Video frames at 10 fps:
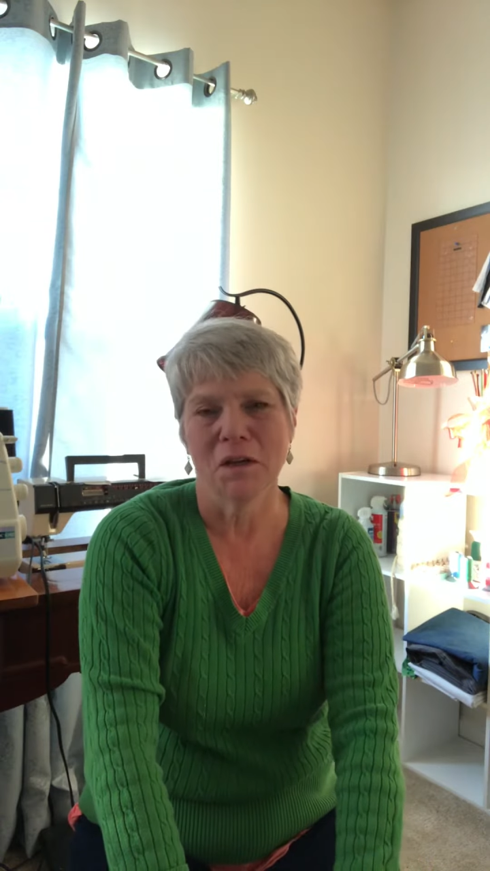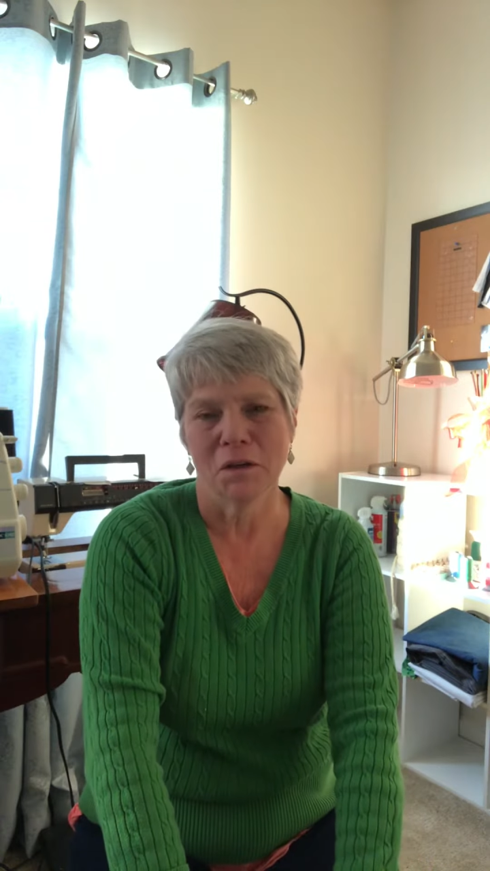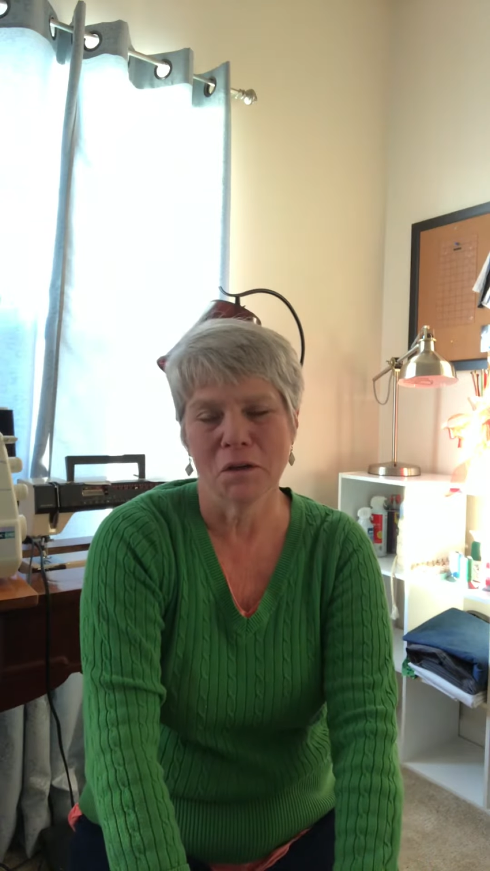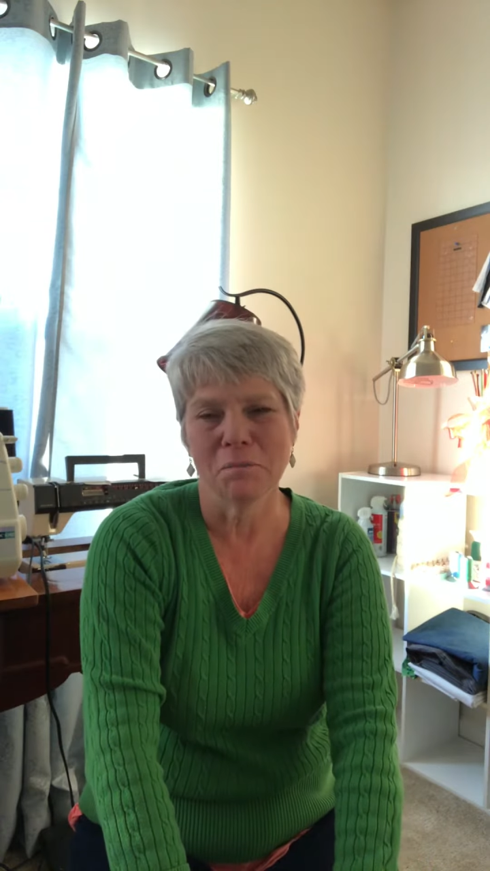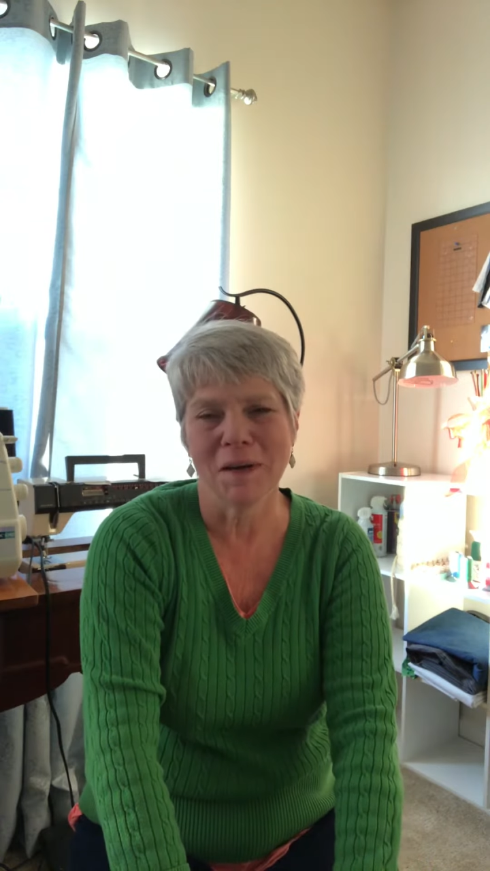
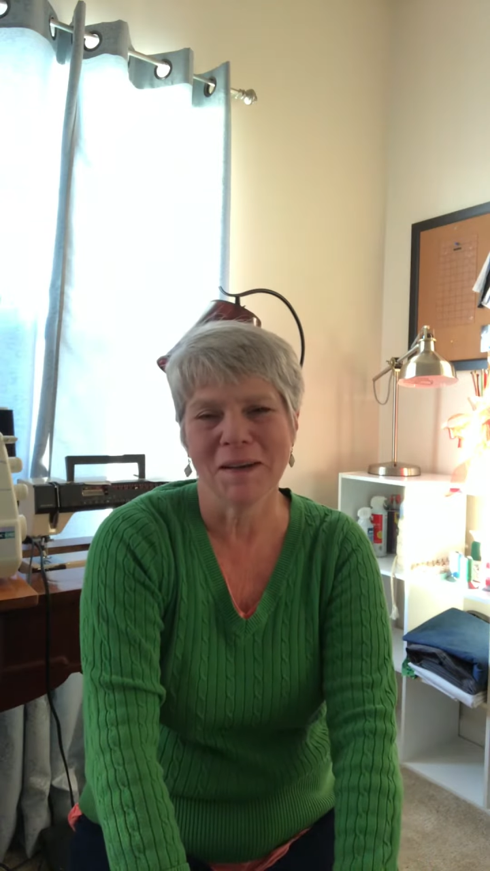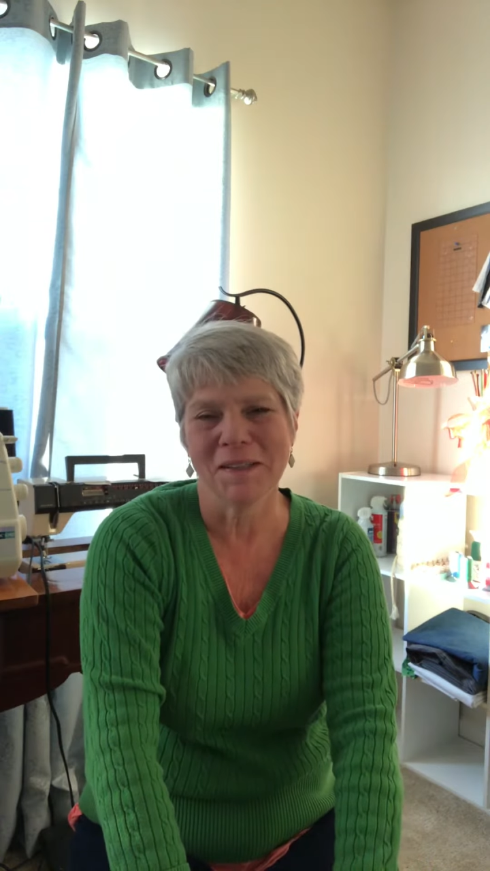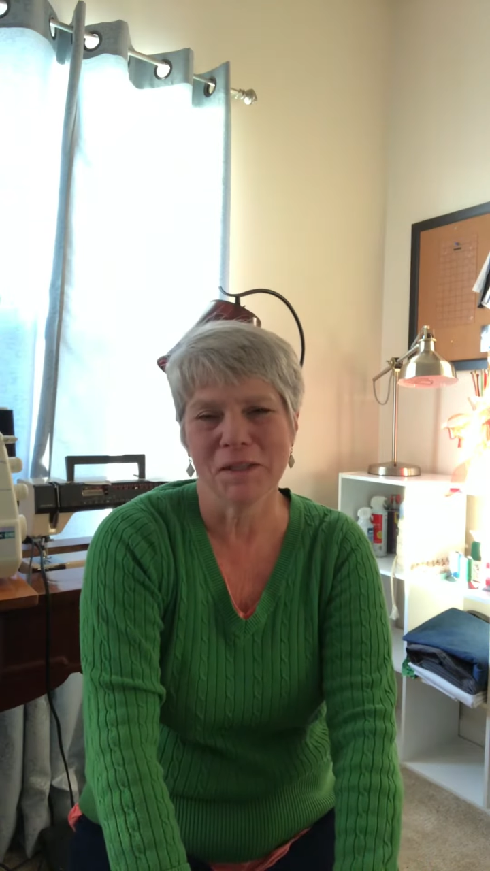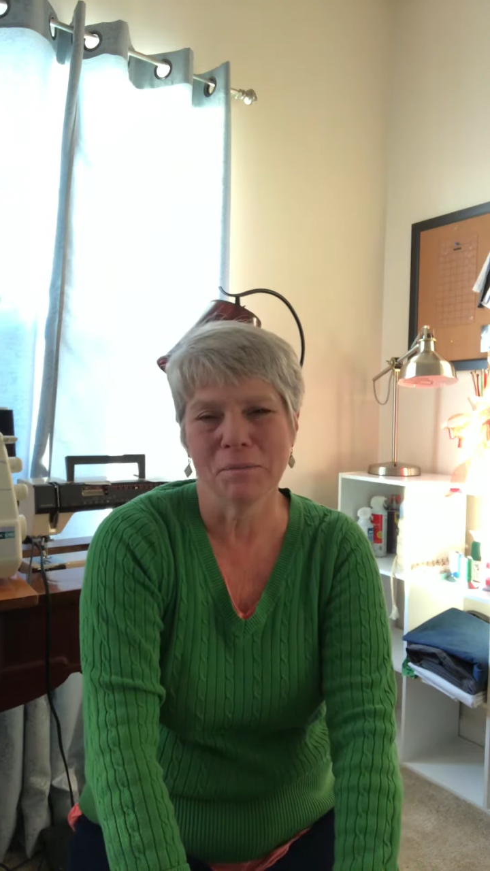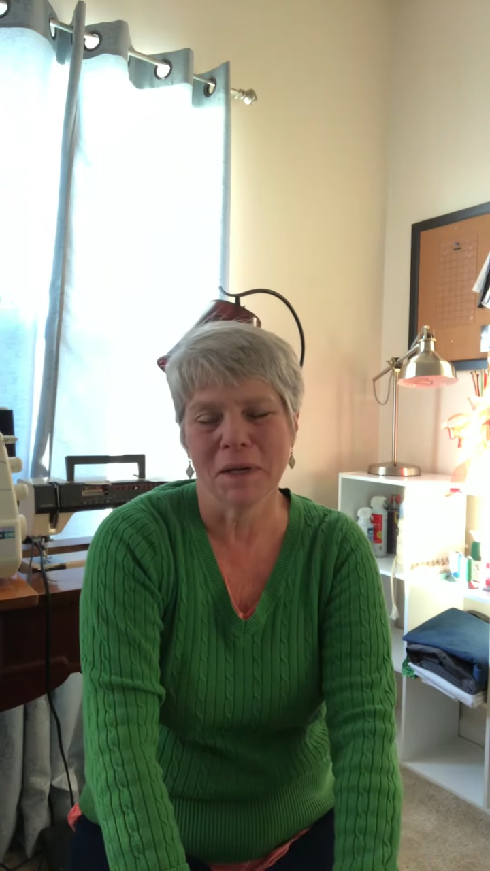goodbye
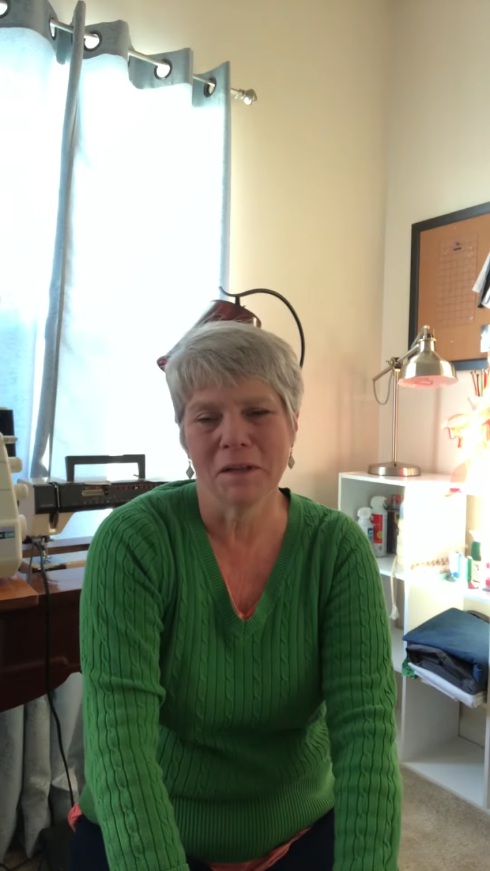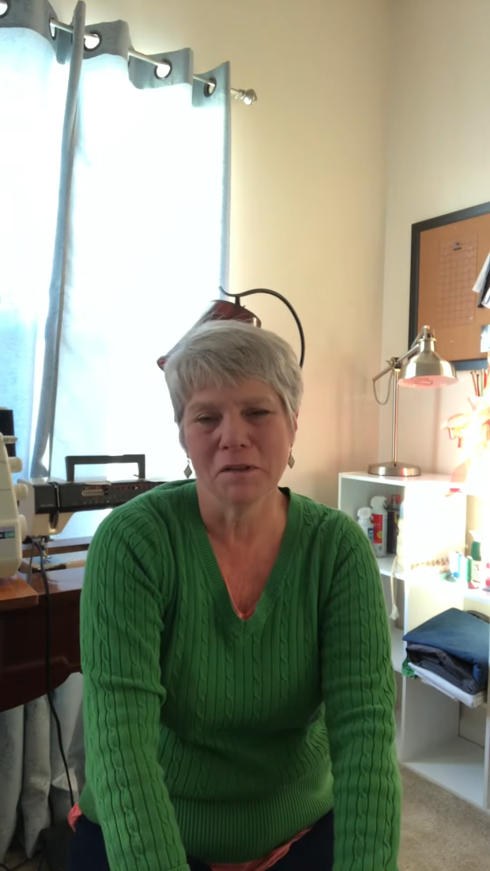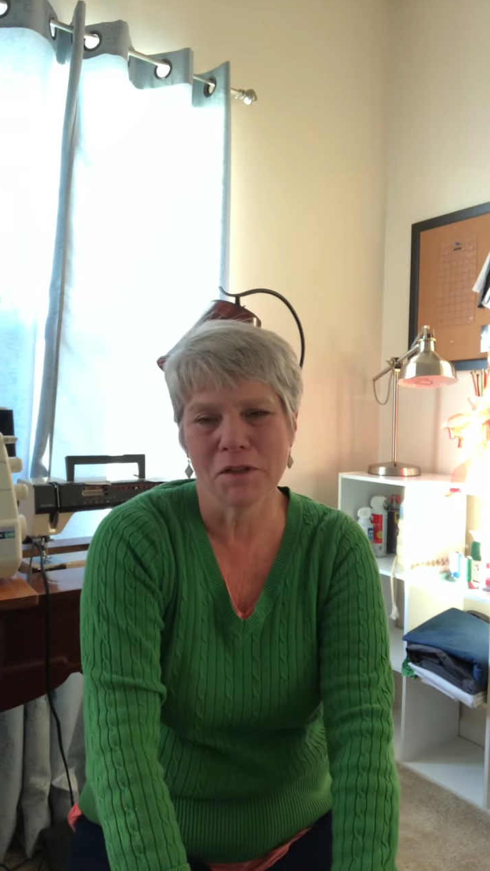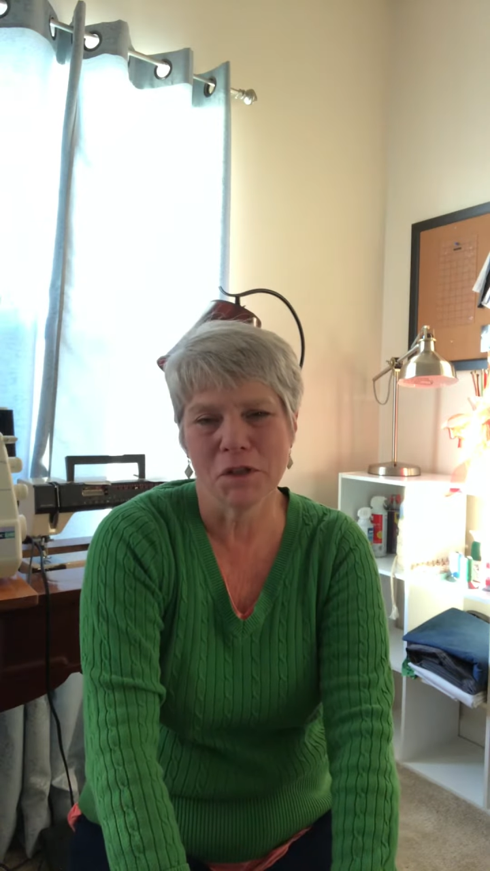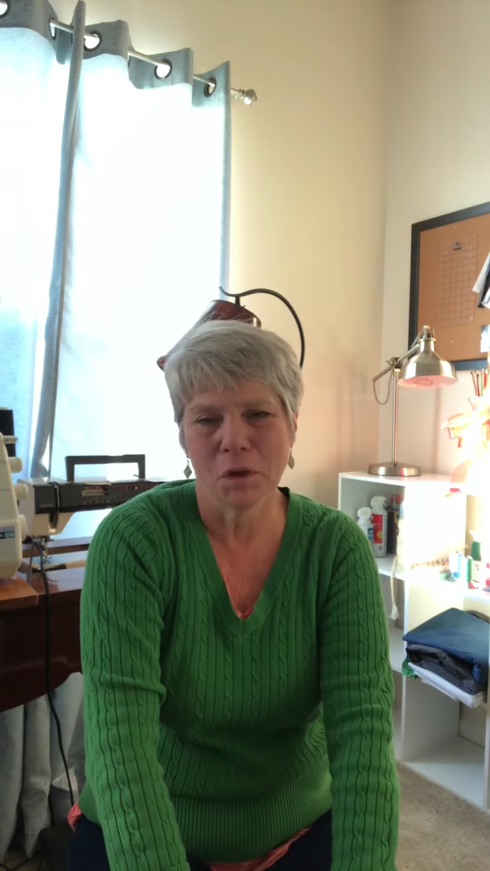to my
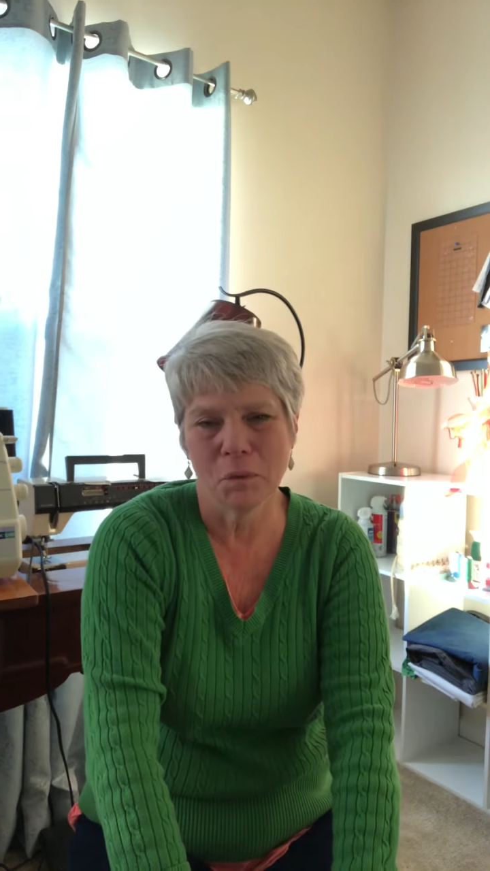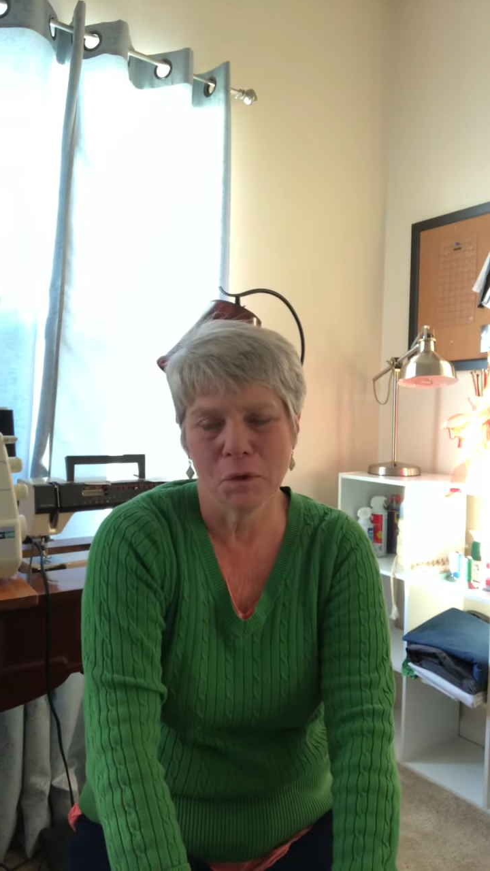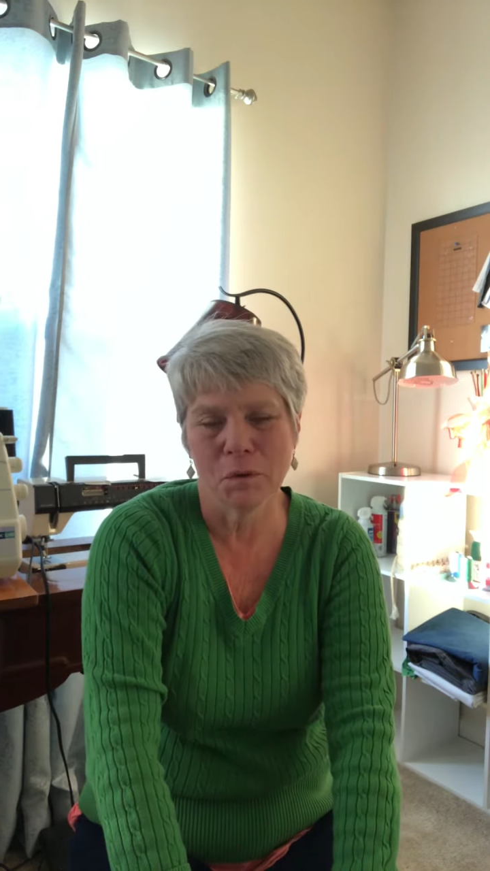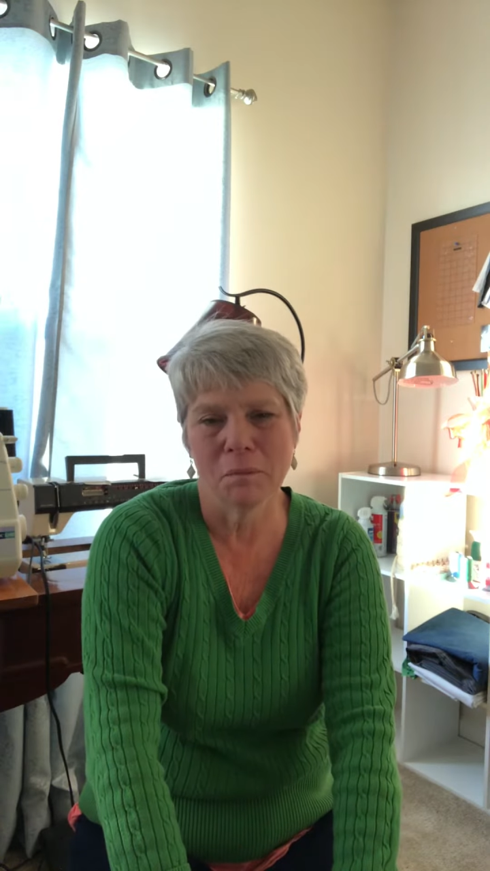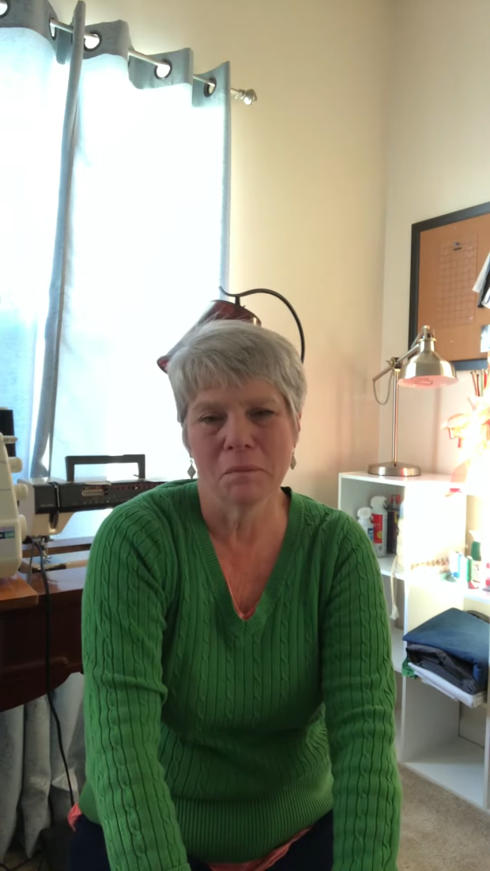little sew
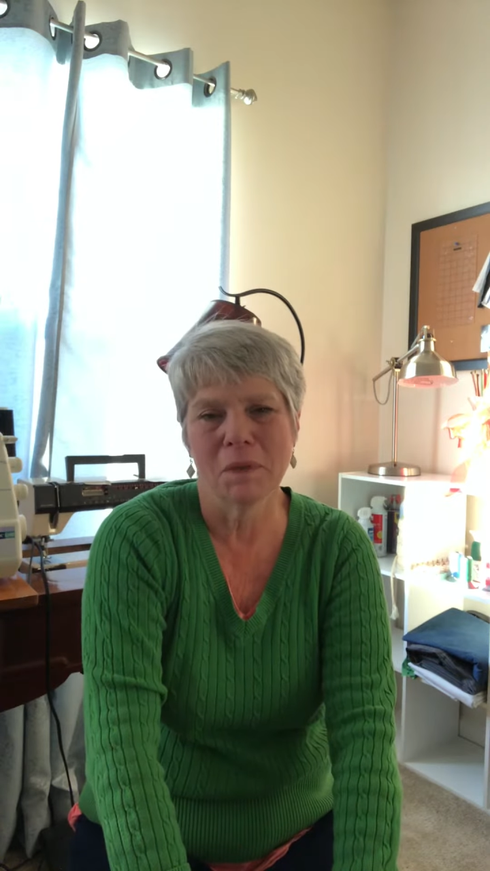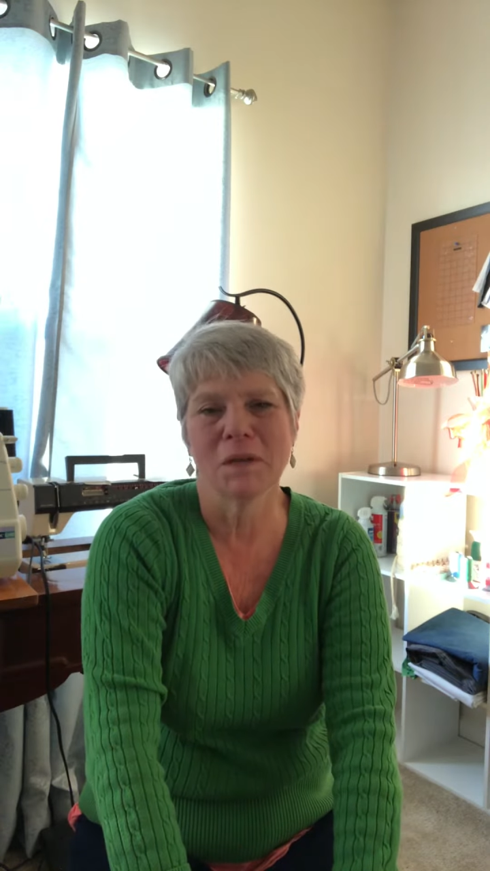room